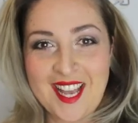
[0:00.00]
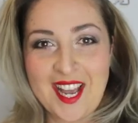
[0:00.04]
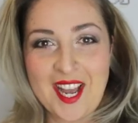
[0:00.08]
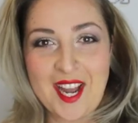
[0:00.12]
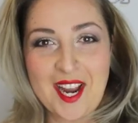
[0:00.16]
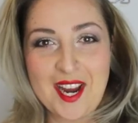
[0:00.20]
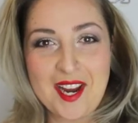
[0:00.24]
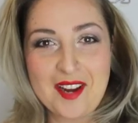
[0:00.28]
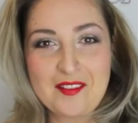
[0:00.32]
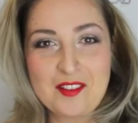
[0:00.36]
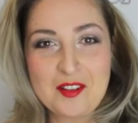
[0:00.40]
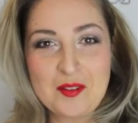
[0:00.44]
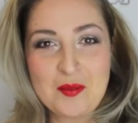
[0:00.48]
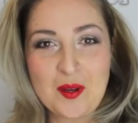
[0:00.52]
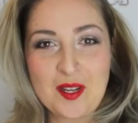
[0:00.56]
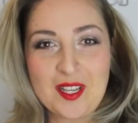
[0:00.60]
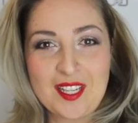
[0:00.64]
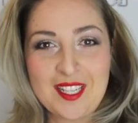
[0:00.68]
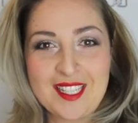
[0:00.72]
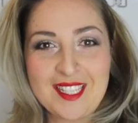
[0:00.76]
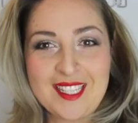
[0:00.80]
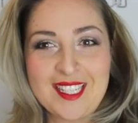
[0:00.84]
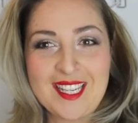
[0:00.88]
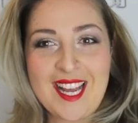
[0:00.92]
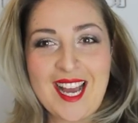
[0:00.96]
Hi
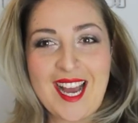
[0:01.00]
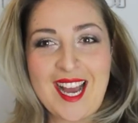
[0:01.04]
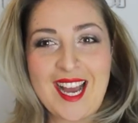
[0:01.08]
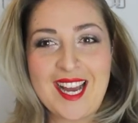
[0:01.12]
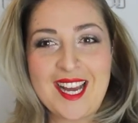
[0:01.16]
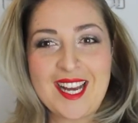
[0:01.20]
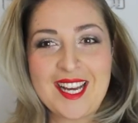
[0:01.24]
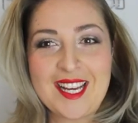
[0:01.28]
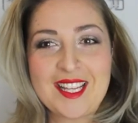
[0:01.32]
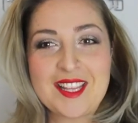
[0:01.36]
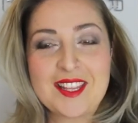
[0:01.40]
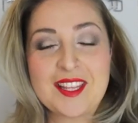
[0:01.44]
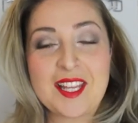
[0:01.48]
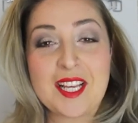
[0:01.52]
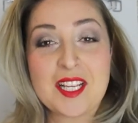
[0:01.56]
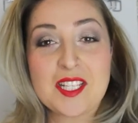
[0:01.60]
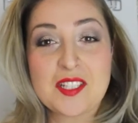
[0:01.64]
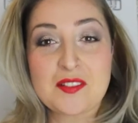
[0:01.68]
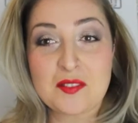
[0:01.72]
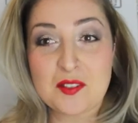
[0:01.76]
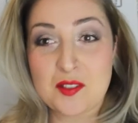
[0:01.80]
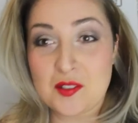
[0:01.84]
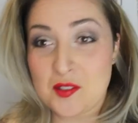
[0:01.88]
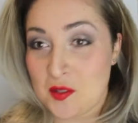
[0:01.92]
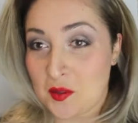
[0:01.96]
everyone,
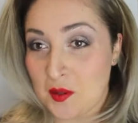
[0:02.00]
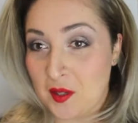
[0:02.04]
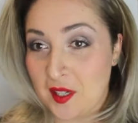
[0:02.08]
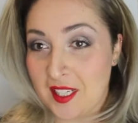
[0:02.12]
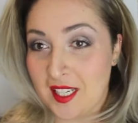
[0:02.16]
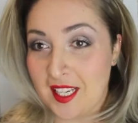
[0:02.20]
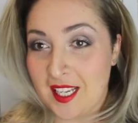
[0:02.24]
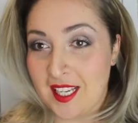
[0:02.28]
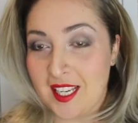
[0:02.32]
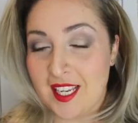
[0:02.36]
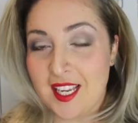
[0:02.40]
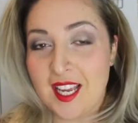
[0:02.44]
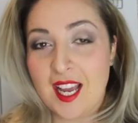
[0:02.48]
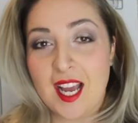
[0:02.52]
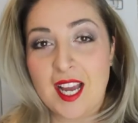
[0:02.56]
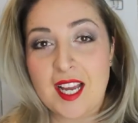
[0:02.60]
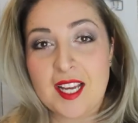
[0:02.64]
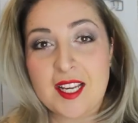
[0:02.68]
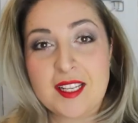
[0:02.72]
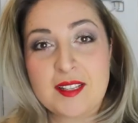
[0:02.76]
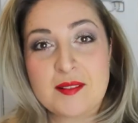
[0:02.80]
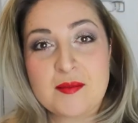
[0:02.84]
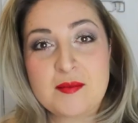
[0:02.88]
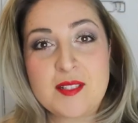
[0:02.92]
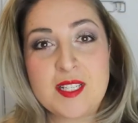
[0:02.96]
thanks for joining.
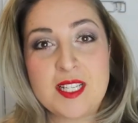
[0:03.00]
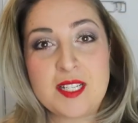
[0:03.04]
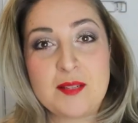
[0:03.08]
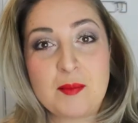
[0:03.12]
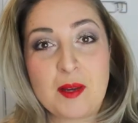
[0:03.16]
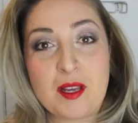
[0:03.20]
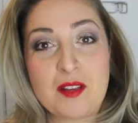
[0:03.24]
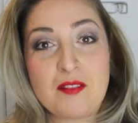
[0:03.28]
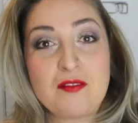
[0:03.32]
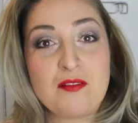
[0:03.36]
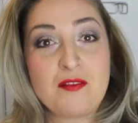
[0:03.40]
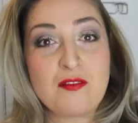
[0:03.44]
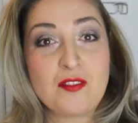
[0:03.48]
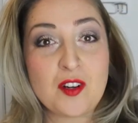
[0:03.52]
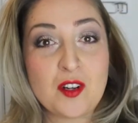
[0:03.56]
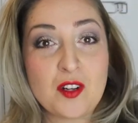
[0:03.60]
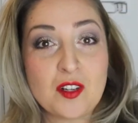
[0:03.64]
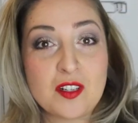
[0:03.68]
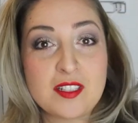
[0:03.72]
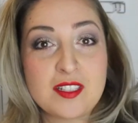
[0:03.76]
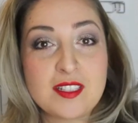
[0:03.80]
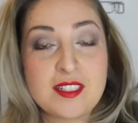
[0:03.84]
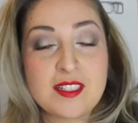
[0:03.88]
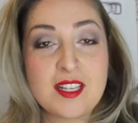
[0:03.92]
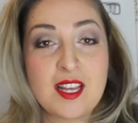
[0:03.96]
I did my
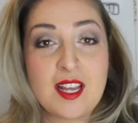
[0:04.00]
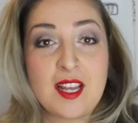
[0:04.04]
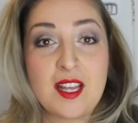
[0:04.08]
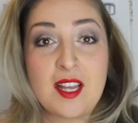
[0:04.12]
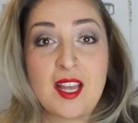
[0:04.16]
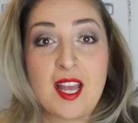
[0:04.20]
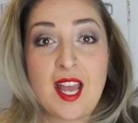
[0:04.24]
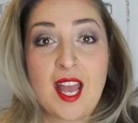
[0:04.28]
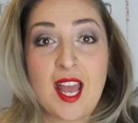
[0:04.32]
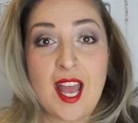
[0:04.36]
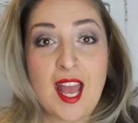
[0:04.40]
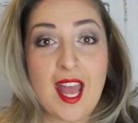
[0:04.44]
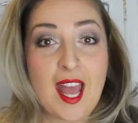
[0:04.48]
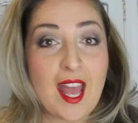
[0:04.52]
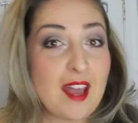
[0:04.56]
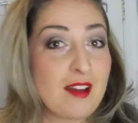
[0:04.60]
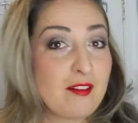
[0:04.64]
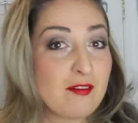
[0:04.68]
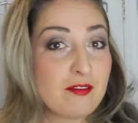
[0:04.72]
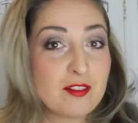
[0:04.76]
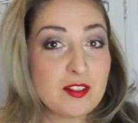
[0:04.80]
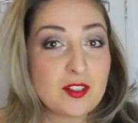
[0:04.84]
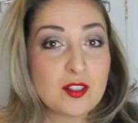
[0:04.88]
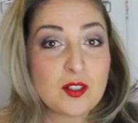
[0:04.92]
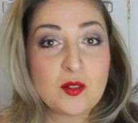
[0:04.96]
first
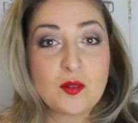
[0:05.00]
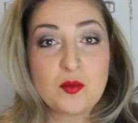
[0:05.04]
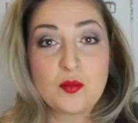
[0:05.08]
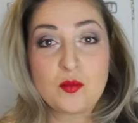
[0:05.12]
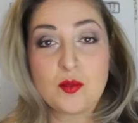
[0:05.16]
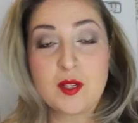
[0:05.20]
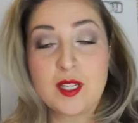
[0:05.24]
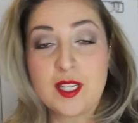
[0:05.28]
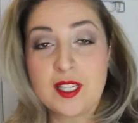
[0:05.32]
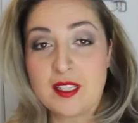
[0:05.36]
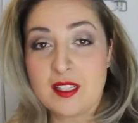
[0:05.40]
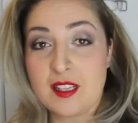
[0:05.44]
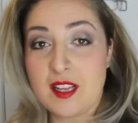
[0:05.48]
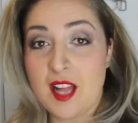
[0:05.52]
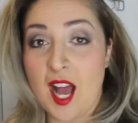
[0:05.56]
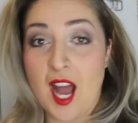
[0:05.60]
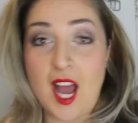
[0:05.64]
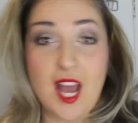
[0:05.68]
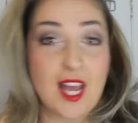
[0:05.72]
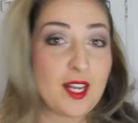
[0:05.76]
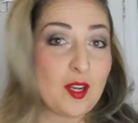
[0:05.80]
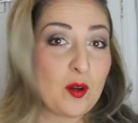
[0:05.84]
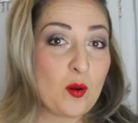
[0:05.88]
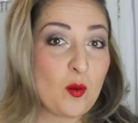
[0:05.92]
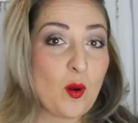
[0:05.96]
ever real
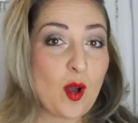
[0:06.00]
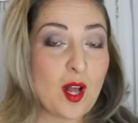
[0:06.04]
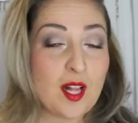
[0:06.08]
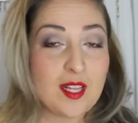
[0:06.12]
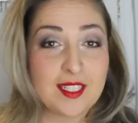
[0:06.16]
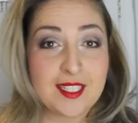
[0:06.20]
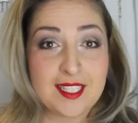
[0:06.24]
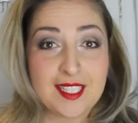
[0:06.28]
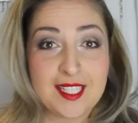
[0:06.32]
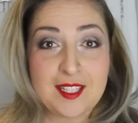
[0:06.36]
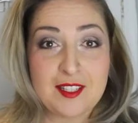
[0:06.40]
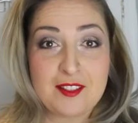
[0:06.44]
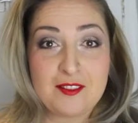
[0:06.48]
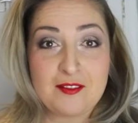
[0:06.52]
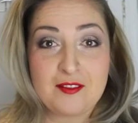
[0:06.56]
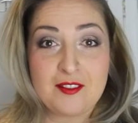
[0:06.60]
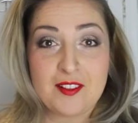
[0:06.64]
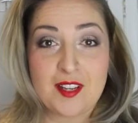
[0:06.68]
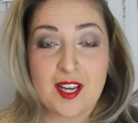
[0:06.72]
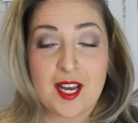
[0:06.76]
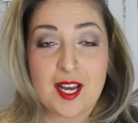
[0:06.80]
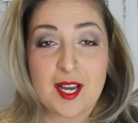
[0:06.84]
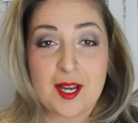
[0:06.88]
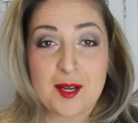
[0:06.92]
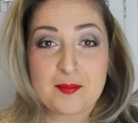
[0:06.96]
high quality
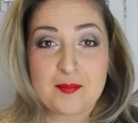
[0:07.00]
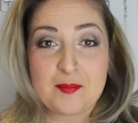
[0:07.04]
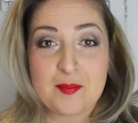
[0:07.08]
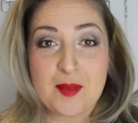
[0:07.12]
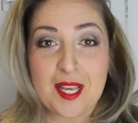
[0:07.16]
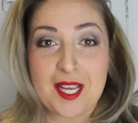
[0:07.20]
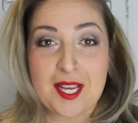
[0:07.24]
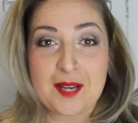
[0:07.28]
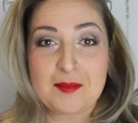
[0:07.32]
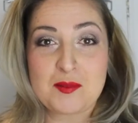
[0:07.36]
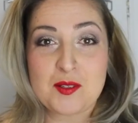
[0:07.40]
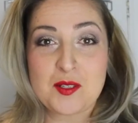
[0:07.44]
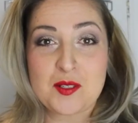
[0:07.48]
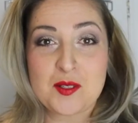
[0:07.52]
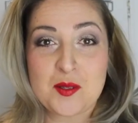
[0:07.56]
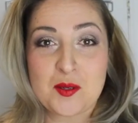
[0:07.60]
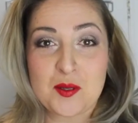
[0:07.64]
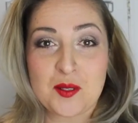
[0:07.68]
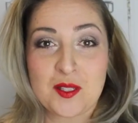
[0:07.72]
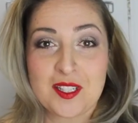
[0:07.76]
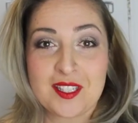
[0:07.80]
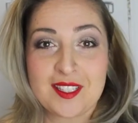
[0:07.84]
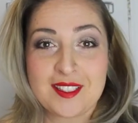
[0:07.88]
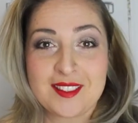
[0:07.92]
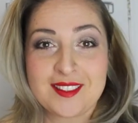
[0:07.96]
makeup
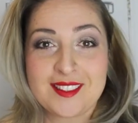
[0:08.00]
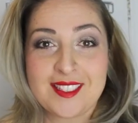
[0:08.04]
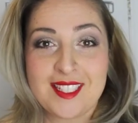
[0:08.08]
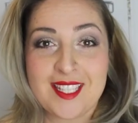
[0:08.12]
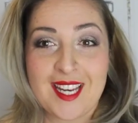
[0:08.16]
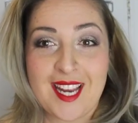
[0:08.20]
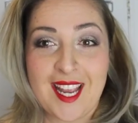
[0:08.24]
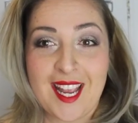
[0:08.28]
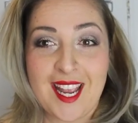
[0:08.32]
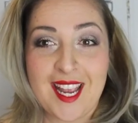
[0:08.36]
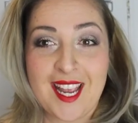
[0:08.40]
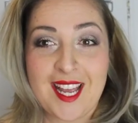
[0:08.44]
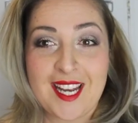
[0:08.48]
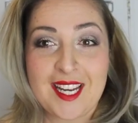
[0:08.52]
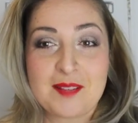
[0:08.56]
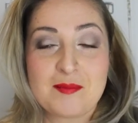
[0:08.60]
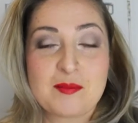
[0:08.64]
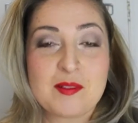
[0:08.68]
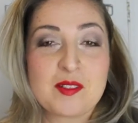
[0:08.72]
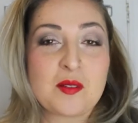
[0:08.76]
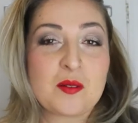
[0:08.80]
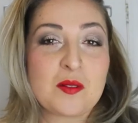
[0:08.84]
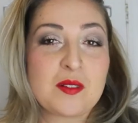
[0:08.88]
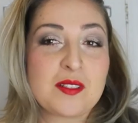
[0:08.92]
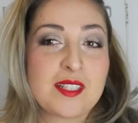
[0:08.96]
tutorial today and I'm
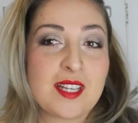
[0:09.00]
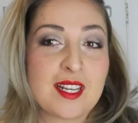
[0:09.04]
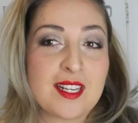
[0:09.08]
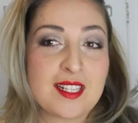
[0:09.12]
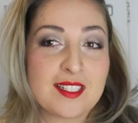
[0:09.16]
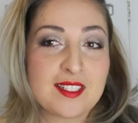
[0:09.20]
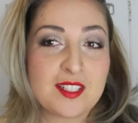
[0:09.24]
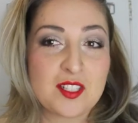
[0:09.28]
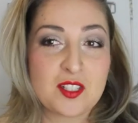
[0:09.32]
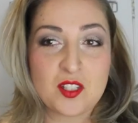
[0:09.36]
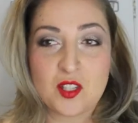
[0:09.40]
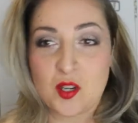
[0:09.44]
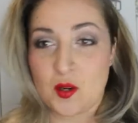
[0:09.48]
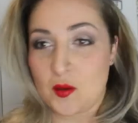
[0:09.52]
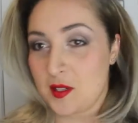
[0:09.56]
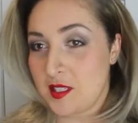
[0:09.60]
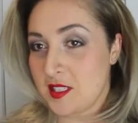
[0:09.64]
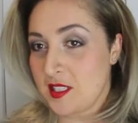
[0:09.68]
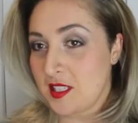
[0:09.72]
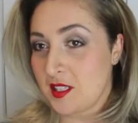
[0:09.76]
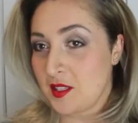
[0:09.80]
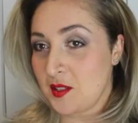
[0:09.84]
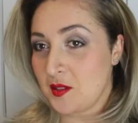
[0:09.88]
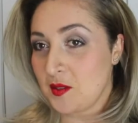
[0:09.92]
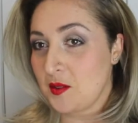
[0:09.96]
so excited to show it
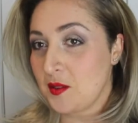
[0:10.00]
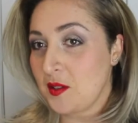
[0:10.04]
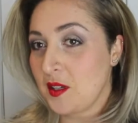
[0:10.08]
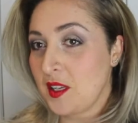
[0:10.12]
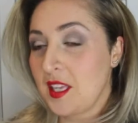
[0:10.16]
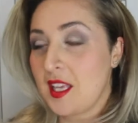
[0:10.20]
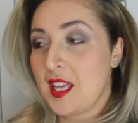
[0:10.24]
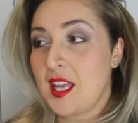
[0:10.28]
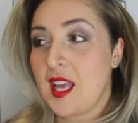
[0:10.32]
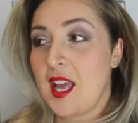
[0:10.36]
to you.